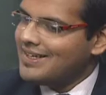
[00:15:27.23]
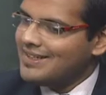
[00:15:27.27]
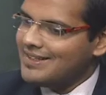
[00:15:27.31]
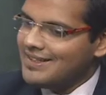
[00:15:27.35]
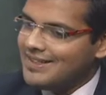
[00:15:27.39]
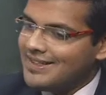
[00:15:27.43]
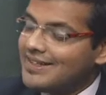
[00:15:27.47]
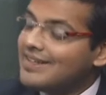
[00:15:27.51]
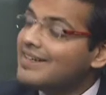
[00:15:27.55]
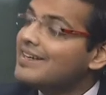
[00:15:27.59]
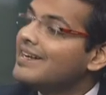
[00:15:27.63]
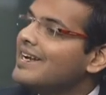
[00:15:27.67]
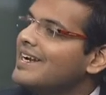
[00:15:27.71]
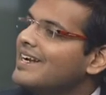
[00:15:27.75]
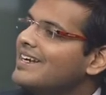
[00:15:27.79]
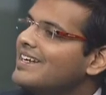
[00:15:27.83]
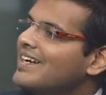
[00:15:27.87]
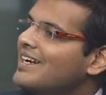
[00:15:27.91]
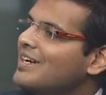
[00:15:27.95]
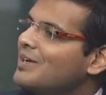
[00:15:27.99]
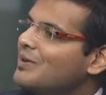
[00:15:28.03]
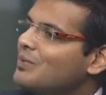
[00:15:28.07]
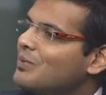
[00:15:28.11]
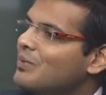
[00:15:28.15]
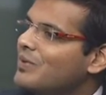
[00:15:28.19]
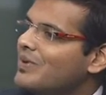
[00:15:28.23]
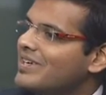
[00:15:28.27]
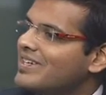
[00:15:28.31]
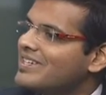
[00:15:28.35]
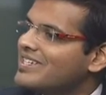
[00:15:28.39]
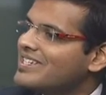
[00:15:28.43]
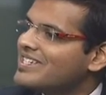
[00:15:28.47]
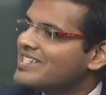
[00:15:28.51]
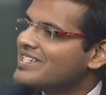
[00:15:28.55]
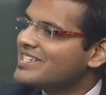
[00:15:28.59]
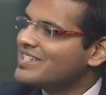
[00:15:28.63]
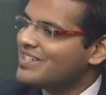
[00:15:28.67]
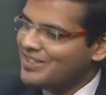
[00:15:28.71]
The rate at
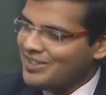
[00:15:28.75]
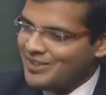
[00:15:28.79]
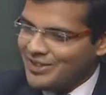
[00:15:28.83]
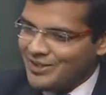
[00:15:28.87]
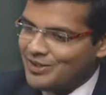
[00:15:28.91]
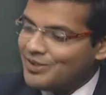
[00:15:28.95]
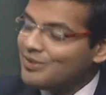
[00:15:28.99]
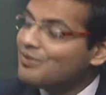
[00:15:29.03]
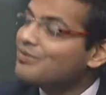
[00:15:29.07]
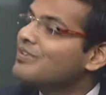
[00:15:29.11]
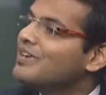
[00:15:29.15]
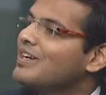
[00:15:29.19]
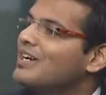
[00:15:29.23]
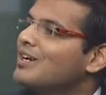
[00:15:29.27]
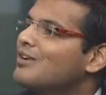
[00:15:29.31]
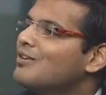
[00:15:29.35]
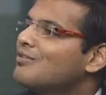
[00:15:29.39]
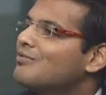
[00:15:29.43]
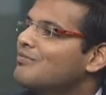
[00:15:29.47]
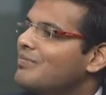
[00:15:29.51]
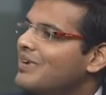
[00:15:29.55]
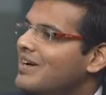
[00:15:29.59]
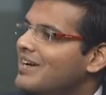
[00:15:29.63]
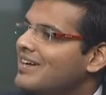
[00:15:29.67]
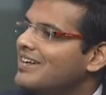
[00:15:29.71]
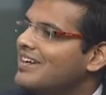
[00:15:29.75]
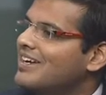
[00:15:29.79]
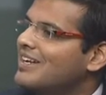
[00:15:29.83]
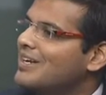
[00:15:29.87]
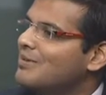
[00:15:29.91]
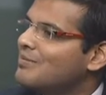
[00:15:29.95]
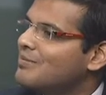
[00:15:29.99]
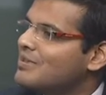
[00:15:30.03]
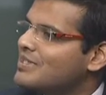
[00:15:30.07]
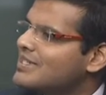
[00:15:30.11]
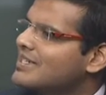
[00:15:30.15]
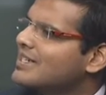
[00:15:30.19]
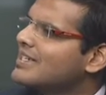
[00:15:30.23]
which the field of medical
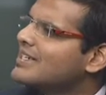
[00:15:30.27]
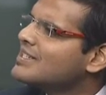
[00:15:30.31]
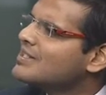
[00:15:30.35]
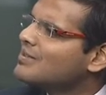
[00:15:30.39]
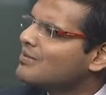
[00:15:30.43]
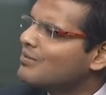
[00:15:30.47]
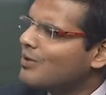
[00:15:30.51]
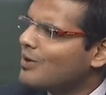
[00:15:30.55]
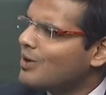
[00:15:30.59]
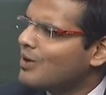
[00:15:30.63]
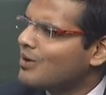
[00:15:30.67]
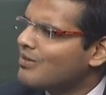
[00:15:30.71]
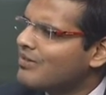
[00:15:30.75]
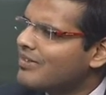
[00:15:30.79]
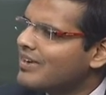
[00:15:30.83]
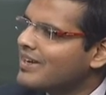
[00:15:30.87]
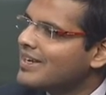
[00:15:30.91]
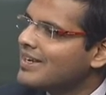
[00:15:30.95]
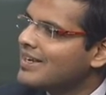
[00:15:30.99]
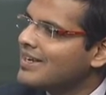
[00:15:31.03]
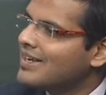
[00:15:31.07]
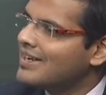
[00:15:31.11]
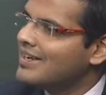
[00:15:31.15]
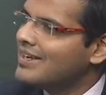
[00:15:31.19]
imaging is evolving